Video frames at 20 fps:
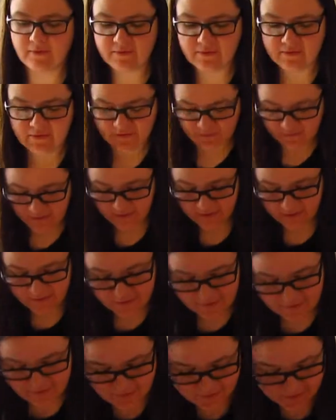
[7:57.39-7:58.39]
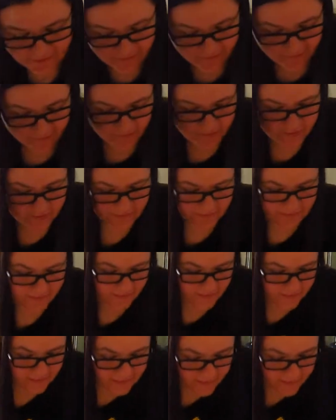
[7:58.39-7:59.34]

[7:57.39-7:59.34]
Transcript: was a strange kind of art with it.